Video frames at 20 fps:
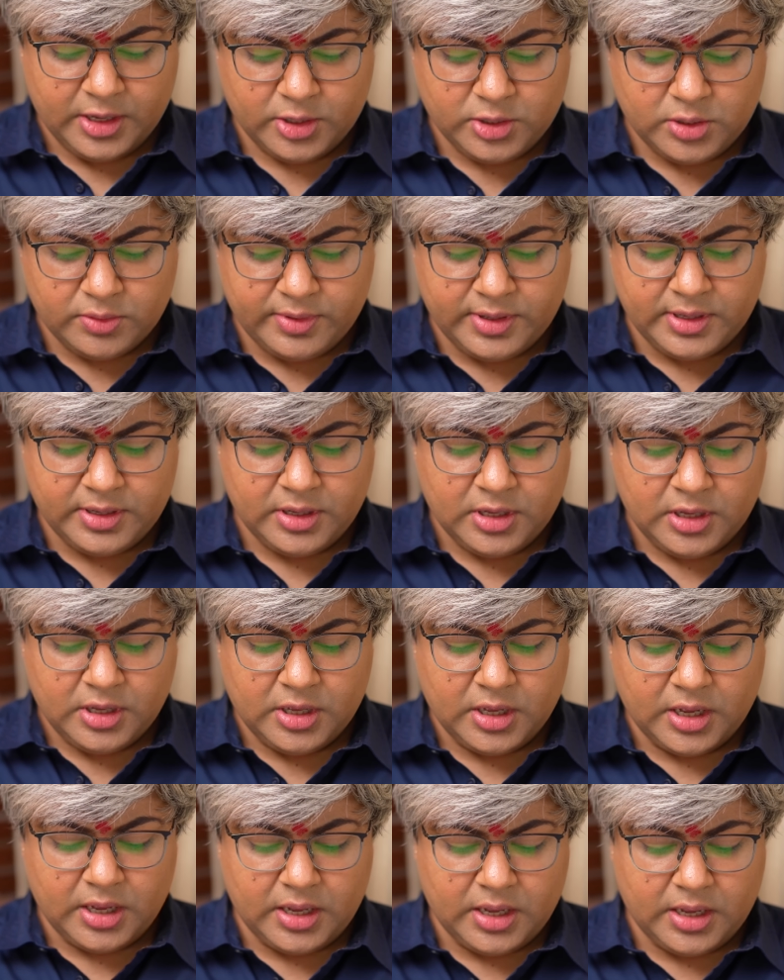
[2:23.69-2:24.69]
You
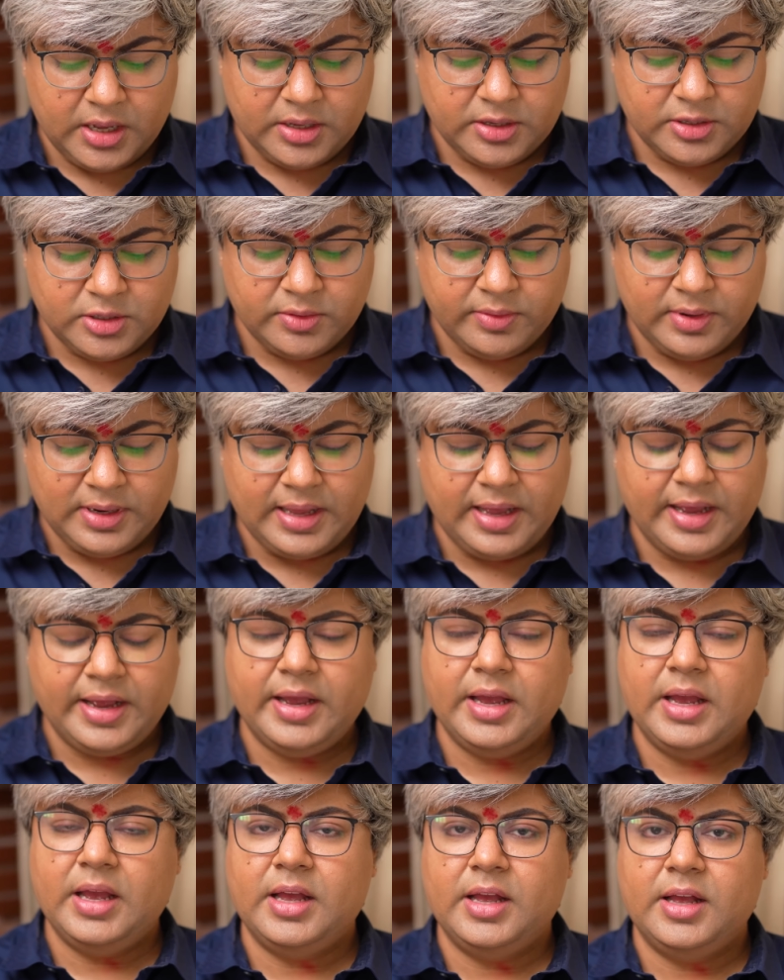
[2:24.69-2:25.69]
will
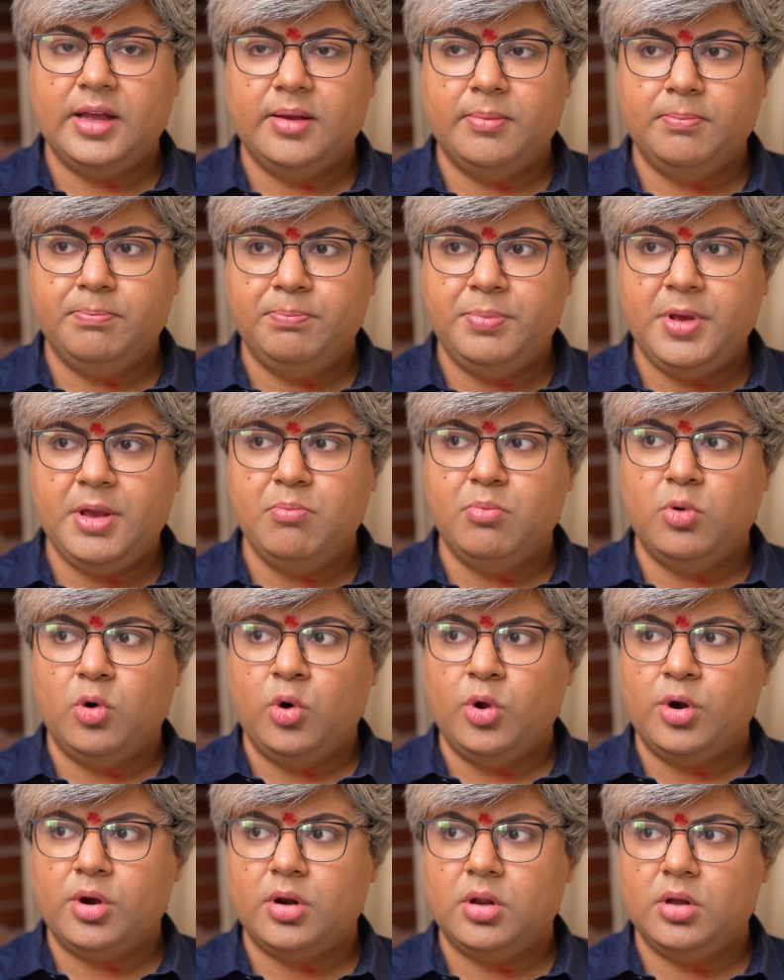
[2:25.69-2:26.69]
be
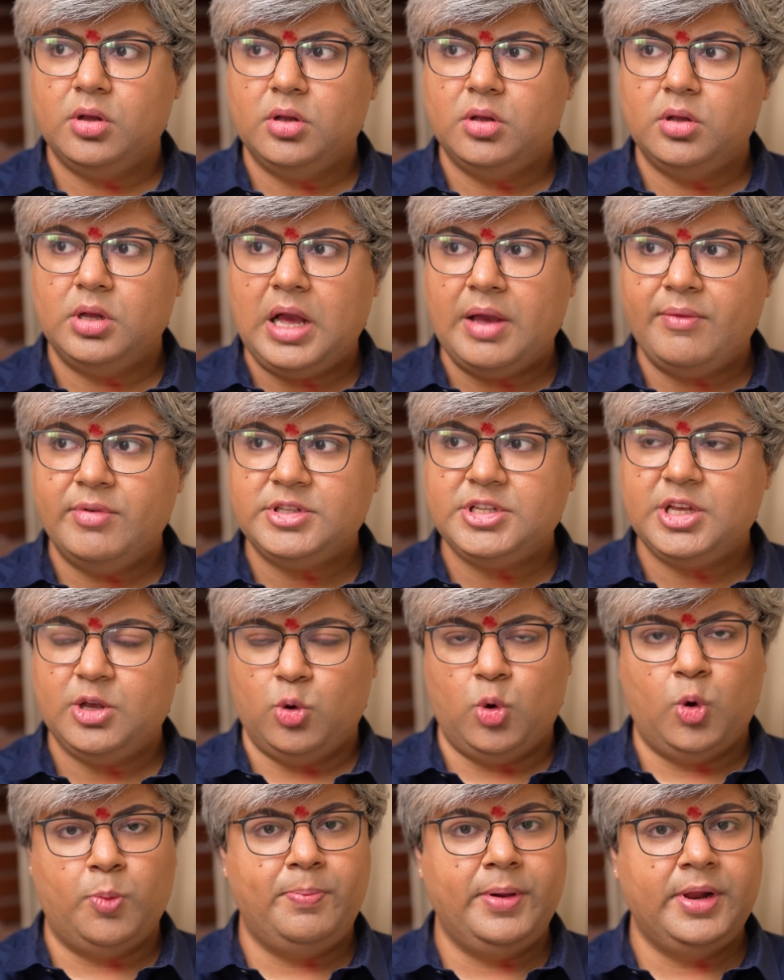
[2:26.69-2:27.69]
more, I will say,
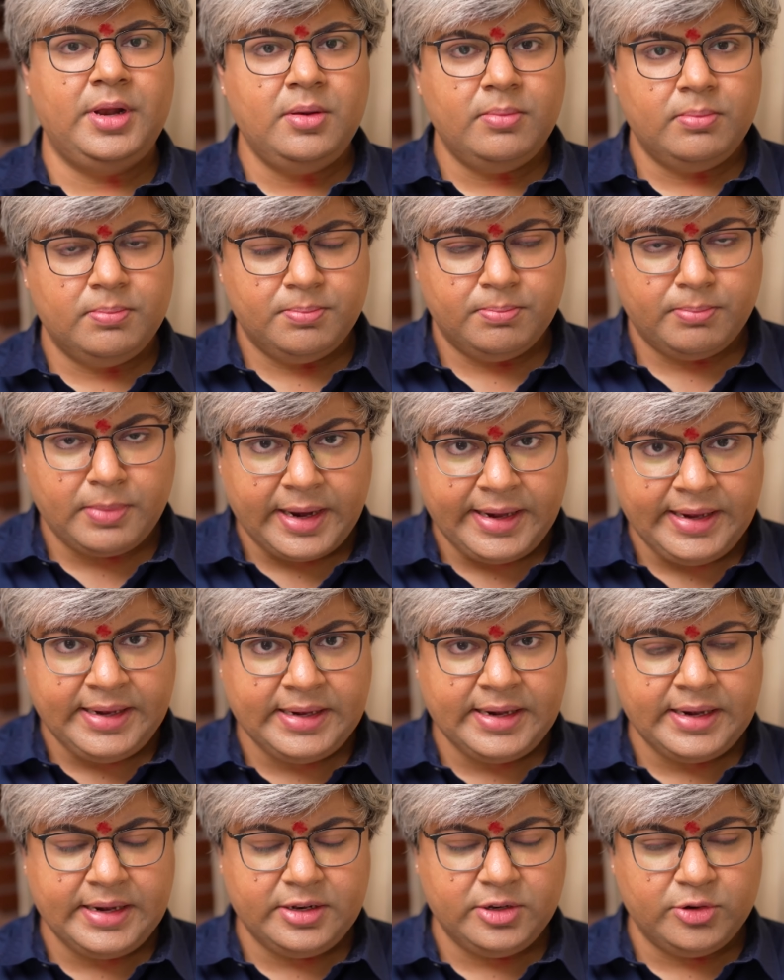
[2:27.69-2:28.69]

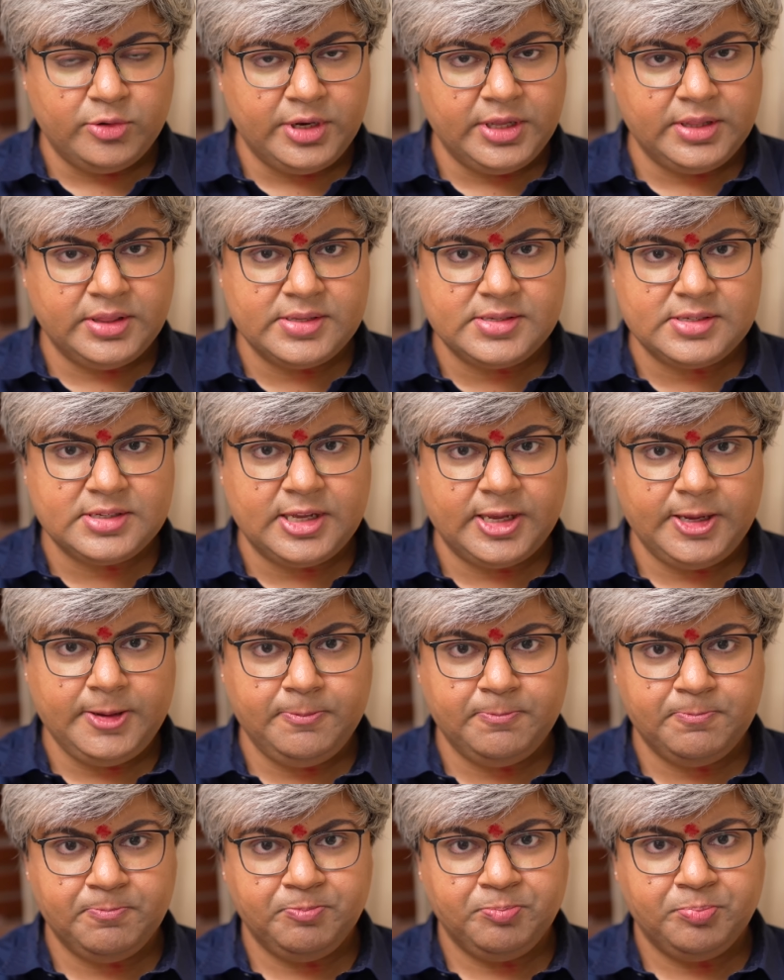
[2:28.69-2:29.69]
open-minded during this time.